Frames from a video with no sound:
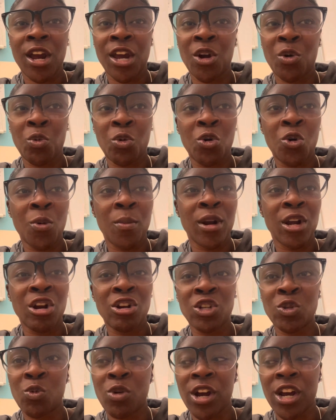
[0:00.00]
in the room, a
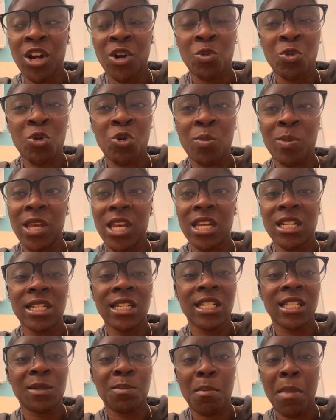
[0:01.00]
nurse walk in the room, he would
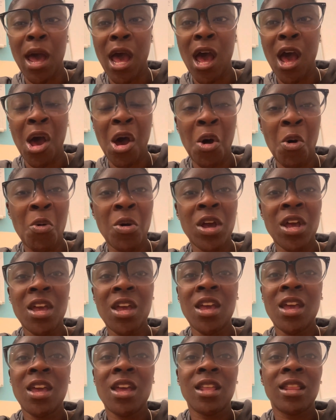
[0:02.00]
just smile.
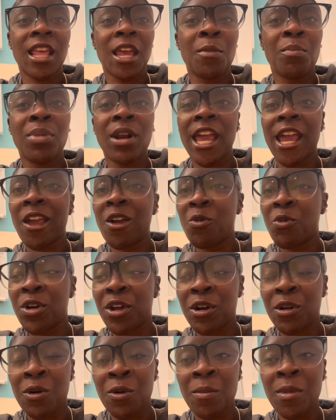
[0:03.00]
They played
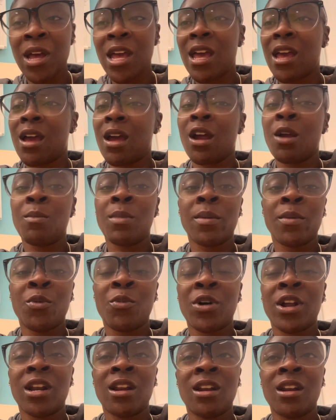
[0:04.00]
with him. I remember
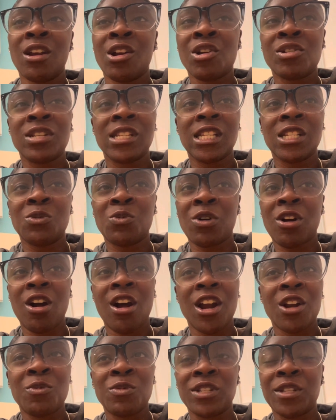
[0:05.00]
one of the nurses, when
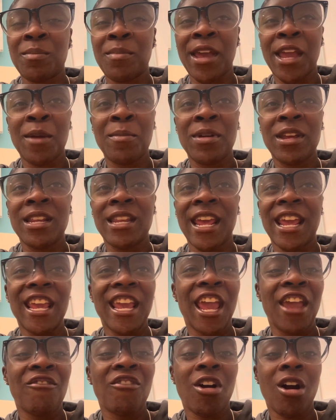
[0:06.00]
Cardin was a baby, they
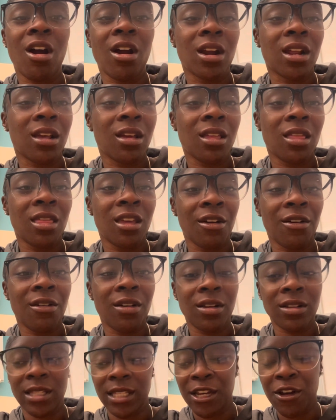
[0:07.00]
gave Cardin their
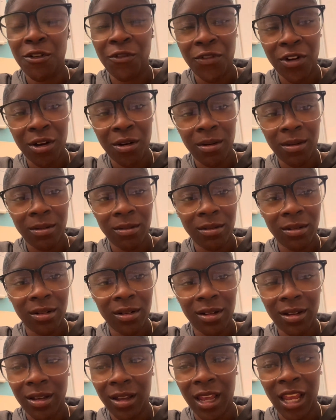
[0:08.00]
cell phone
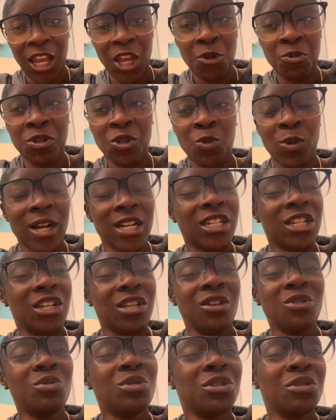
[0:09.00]
and he was watching
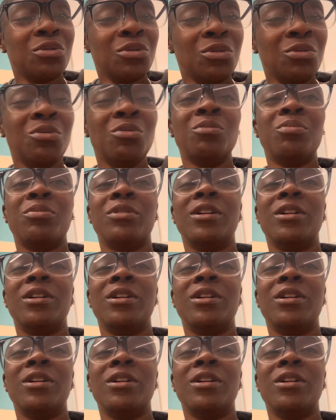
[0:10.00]
YouTube.